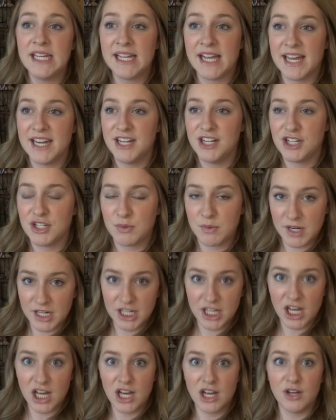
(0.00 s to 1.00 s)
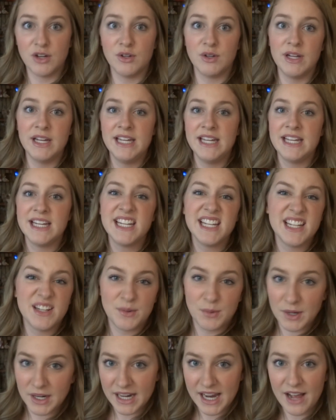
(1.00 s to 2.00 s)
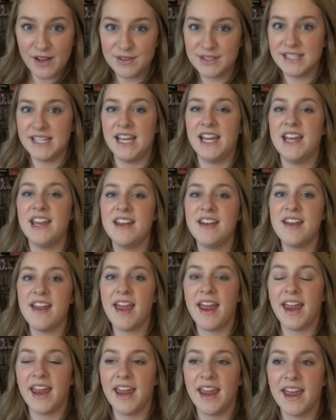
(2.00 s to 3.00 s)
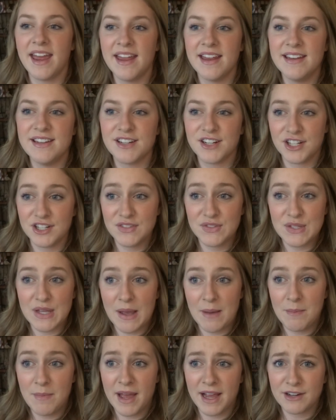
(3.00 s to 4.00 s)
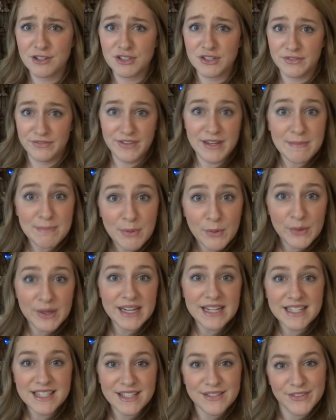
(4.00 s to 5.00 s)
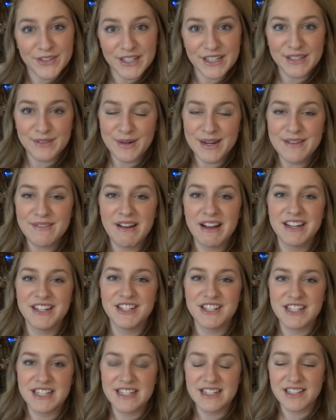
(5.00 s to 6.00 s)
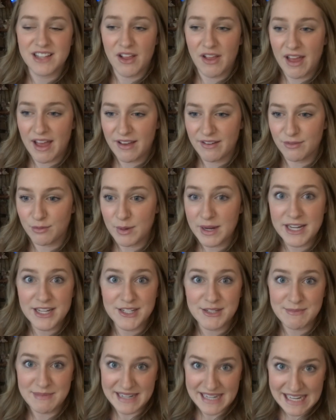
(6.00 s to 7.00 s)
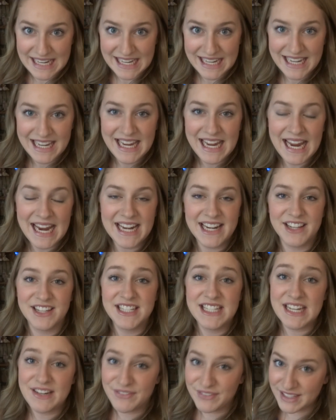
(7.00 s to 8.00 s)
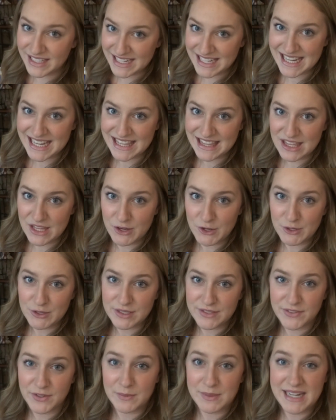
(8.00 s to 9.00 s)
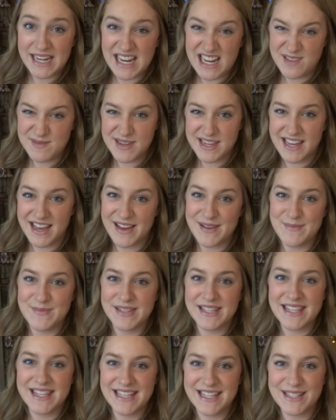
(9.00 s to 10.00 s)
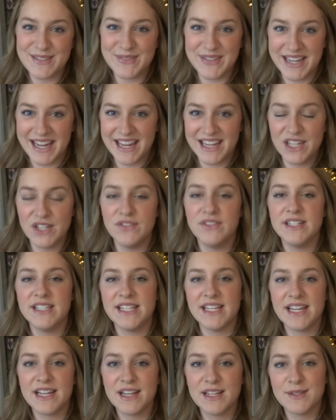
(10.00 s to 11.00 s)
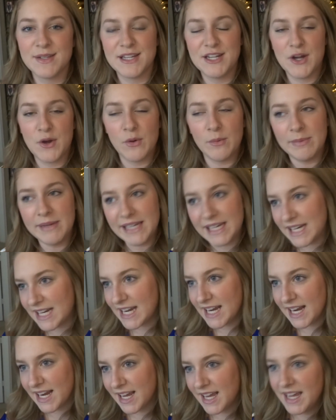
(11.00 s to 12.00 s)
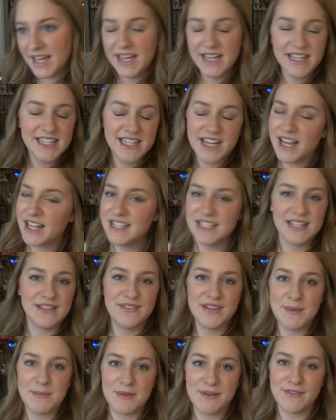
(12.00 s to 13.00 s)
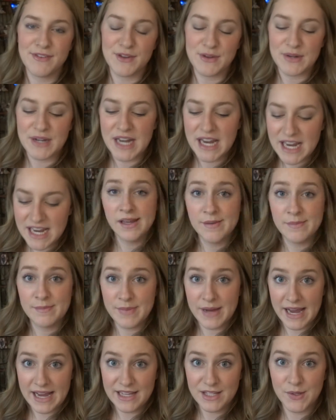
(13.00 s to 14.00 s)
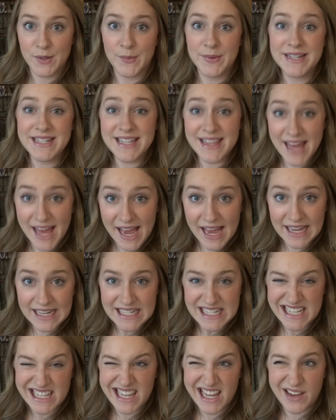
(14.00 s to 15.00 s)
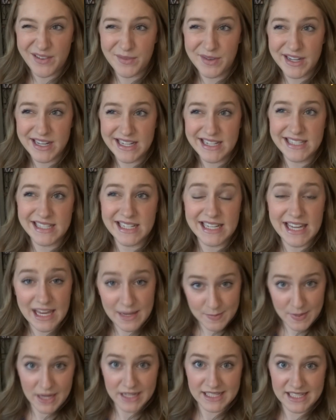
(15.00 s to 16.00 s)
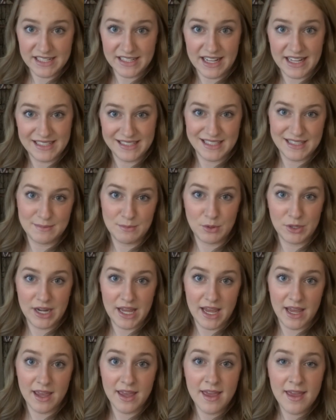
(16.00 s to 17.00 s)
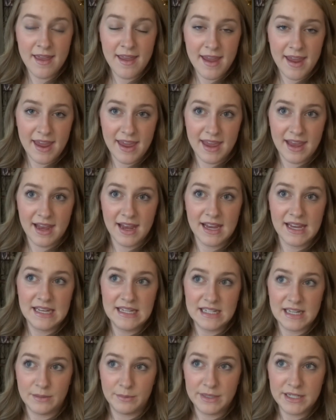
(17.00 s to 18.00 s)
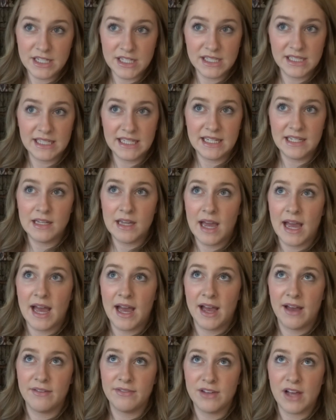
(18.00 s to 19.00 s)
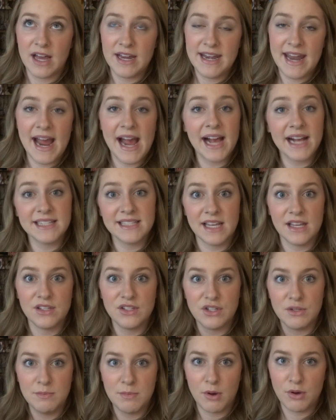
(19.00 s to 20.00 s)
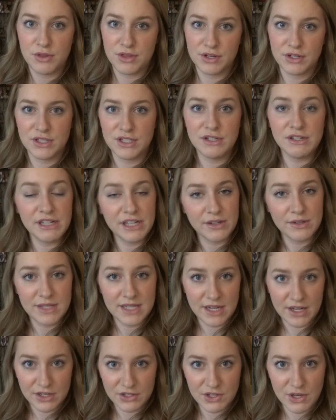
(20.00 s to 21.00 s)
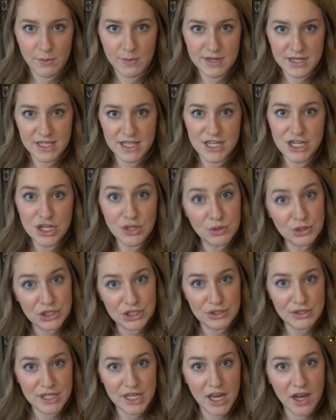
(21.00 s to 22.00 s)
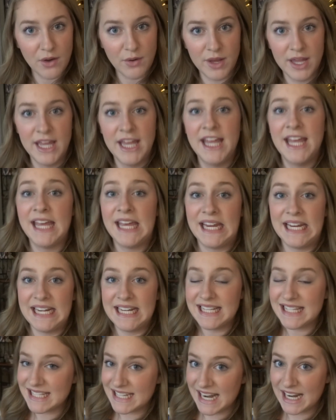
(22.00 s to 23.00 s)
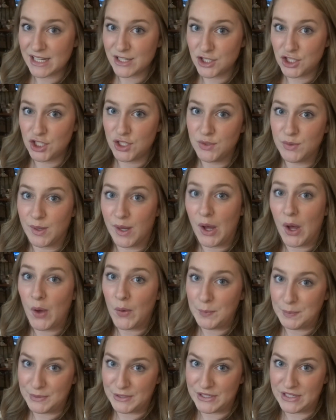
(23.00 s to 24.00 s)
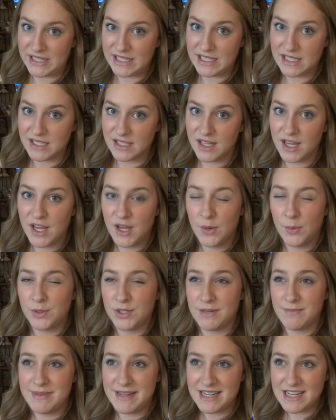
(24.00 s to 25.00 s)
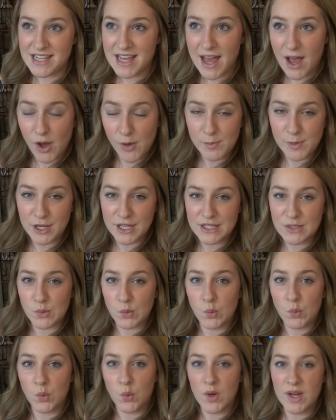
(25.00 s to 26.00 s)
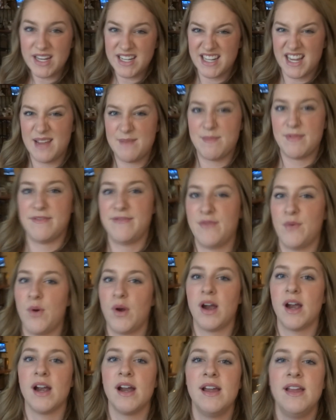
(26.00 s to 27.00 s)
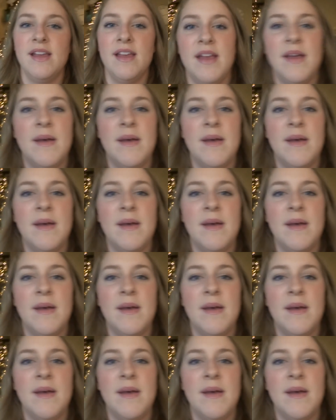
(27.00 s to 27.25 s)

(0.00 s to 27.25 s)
kind of just want to go get workouts in and earn some extra fit points for Weight Watchers. I'll have way too many, and I'll definitely need those for when Amy comes this weekend to visit, because I know we'll be eating tons of yummy food. But so I went to that. That was a kickboxing class this morning, and I recently have gotten access to both their studios here. So I went to the new studio, and it's next to a HomeGoods, which I've been to that HomeGoods one time before,